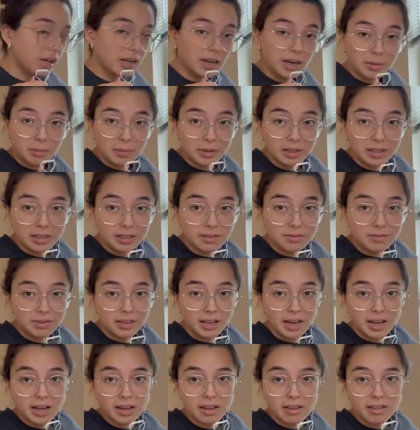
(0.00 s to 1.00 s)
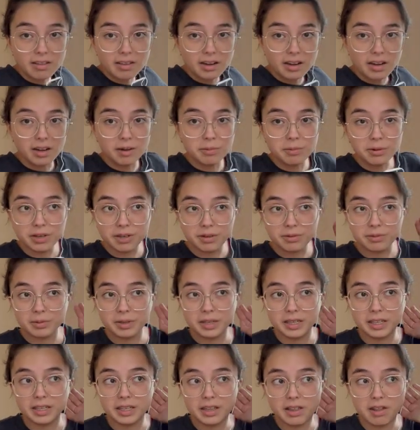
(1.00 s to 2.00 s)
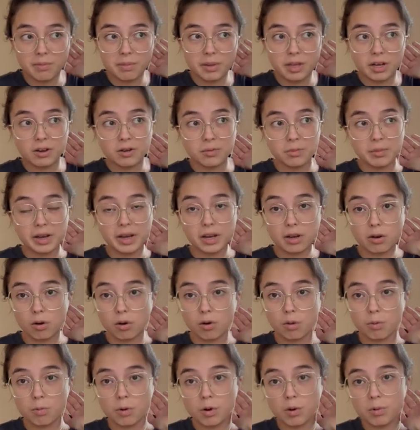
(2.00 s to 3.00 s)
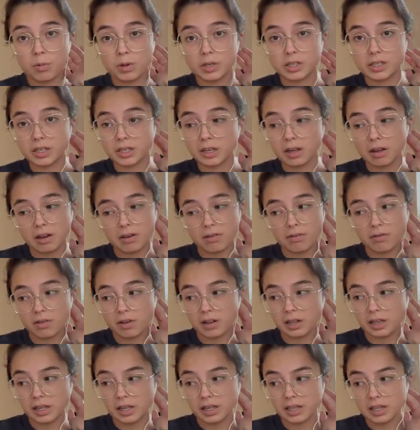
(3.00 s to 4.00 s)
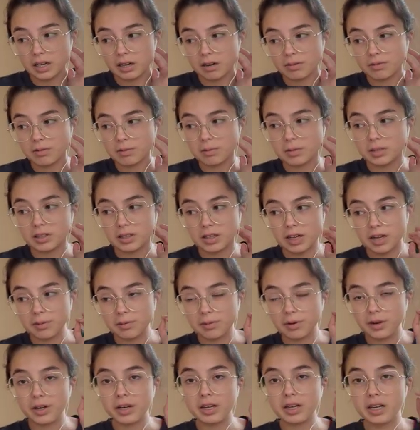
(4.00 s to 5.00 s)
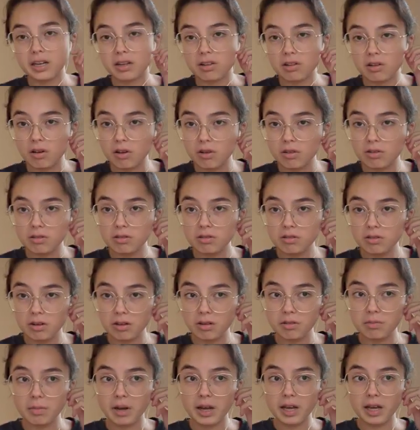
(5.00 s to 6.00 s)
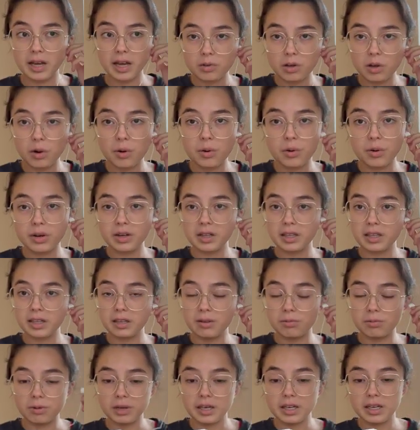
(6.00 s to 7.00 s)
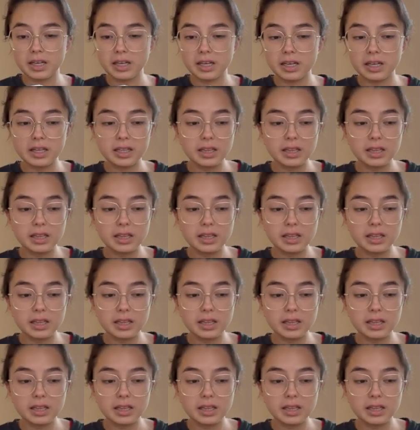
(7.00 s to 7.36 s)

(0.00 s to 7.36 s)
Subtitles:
I believe next I'm gonna read something on my Kobo, which I have lended out from the library, and it's also on my currently reading